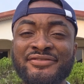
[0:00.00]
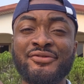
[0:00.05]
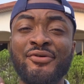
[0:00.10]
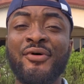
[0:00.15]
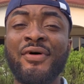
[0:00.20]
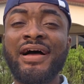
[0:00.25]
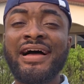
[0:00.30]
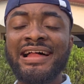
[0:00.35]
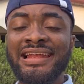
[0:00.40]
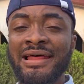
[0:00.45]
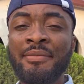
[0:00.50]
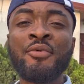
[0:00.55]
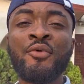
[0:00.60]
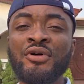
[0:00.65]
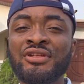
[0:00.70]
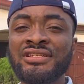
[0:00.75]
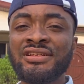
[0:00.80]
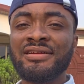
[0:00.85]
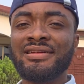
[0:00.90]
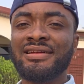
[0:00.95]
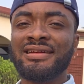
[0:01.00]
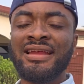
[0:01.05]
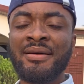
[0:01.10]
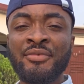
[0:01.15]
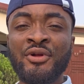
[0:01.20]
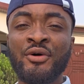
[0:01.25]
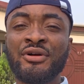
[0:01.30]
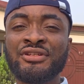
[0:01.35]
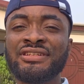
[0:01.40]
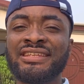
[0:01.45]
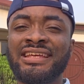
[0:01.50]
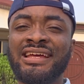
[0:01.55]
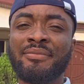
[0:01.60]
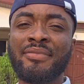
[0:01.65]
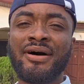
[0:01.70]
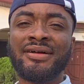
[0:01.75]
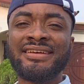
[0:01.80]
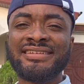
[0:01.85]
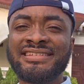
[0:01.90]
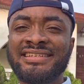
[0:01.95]
So let me know what you think
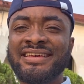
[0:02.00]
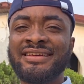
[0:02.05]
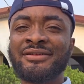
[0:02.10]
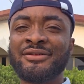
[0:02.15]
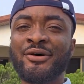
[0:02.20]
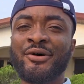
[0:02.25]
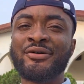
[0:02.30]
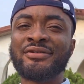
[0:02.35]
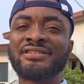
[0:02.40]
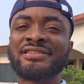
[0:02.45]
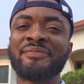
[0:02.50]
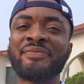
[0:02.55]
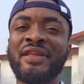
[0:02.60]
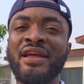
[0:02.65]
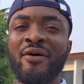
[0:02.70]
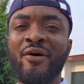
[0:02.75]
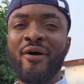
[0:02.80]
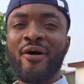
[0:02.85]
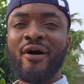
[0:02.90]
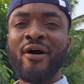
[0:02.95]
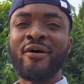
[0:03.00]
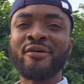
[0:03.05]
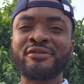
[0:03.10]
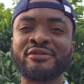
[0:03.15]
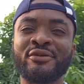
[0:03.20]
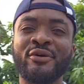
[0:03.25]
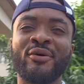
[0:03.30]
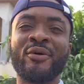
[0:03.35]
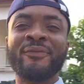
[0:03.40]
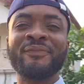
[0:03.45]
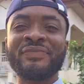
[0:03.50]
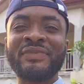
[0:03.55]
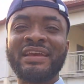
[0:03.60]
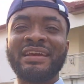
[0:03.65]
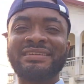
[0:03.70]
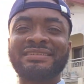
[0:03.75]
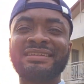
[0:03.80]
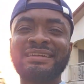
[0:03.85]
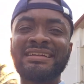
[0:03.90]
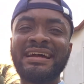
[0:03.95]
about the skin tones. Also,
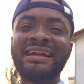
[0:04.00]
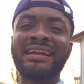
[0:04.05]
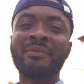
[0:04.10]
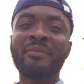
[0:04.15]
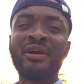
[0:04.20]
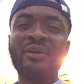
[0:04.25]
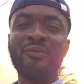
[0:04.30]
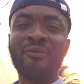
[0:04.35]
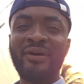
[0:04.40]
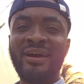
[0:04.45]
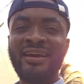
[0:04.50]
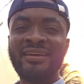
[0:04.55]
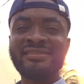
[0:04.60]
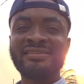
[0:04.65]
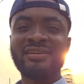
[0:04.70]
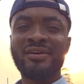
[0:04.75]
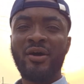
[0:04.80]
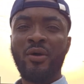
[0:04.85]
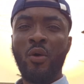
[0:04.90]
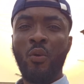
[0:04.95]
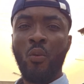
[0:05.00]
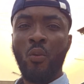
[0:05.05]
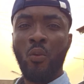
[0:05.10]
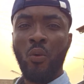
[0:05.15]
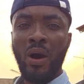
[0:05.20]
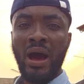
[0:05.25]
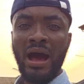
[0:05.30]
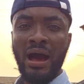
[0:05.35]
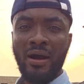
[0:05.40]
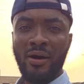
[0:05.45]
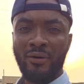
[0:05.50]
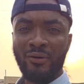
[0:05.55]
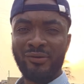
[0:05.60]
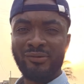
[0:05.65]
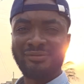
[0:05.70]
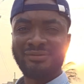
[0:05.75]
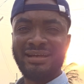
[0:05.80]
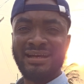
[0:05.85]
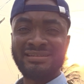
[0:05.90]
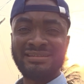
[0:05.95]
the dynamic range. Wow,
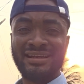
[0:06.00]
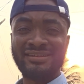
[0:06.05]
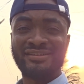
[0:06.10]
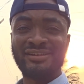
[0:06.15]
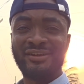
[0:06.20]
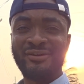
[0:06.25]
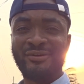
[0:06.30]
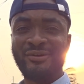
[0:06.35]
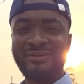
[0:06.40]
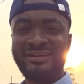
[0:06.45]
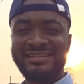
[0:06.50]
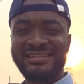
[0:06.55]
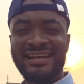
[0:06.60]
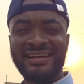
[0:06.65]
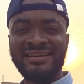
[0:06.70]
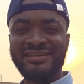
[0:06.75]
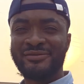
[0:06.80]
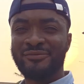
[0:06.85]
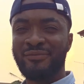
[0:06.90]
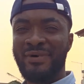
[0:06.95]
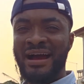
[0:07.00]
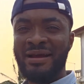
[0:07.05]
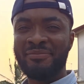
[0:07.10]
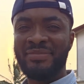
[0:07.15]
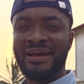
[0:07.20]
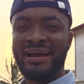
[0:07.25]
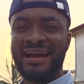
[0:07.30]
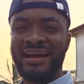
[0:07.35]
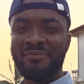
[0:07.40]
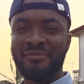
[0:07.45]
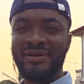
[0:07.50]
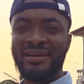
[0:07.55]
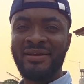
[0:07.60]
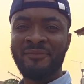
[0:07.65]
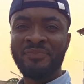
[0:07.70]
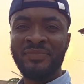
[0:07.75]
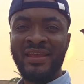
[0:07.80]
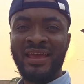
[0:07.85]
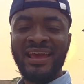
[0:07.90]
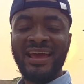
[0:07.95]
that's actually good. The sun is right behind me.
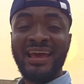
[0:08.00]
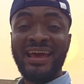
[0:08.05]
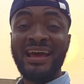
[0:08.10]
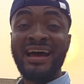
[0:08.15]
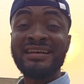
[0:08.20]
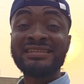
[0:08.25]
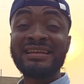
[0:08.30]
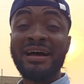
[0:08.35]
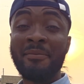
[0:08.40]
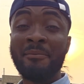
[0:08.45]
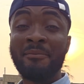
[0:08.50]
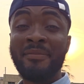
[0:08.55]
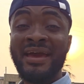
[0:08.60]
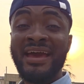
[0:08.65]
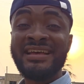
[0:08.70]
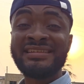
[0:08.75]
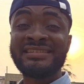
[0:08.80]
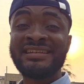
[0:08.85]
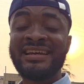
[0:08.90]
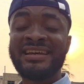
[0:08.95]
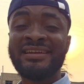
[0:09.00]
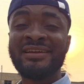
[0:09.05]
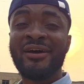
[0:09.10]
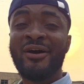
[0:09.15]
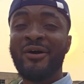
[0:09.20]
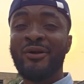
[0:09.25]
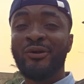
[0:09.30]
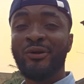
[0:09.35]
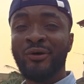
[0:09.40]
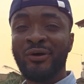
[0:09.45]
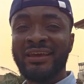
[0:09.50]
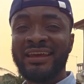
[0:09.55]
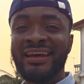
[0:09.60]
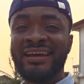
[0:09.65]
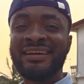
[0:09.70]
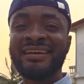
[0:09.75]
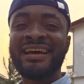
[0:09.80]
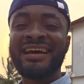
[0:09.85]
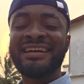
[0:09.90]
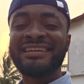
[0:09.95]
It has amazing looking
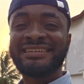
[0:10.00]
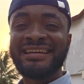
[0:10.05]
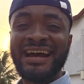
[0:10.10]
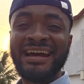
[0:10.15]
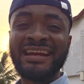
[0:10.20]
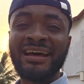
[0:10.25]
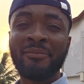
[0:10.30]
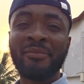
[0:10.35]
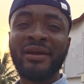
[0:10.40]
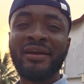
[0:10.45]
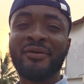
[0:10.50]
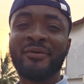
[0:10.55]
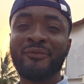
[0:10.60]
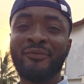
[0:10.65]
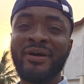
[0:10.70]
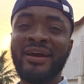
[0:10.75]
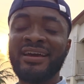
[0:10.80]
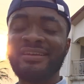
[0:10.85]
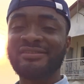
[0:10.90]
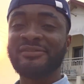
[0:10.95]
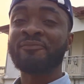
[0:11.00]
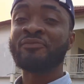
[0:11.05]
dynamic range.